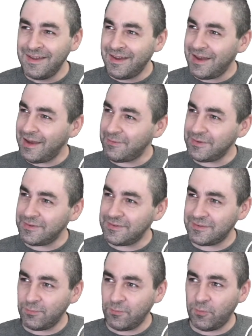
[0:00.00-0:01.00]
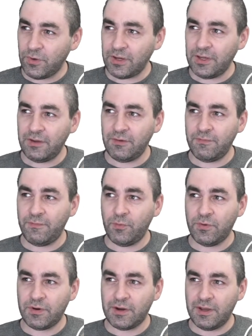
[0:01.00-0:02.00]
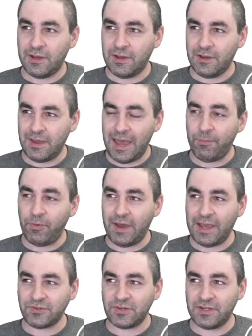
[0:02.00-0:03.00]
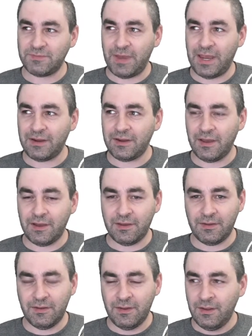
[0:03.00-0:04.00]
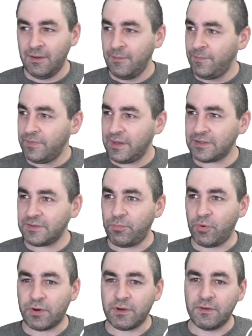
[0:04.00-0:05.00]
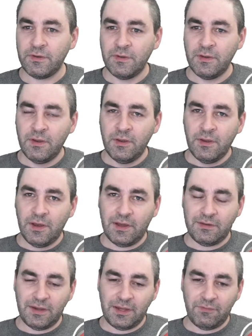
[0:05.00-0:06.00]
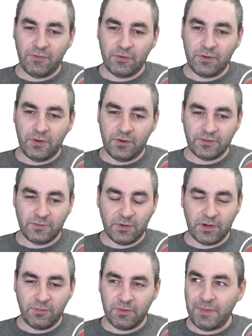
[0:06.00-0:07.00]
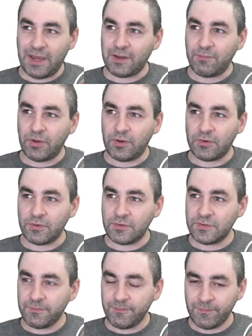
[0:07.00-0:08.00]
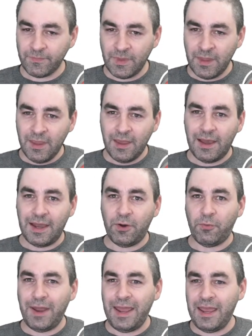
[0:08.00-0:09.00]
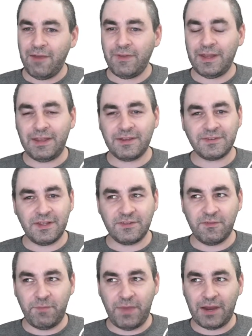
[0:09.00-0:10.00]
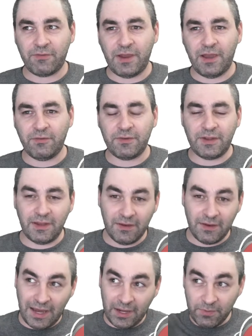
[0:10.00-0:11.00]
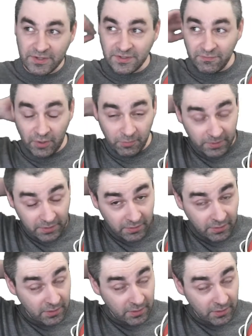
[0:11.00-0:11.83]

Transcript: I was working for Apple actually as Mac tech support, taking phone calls and working with Mac computers. I don't have any extensive background in iOS development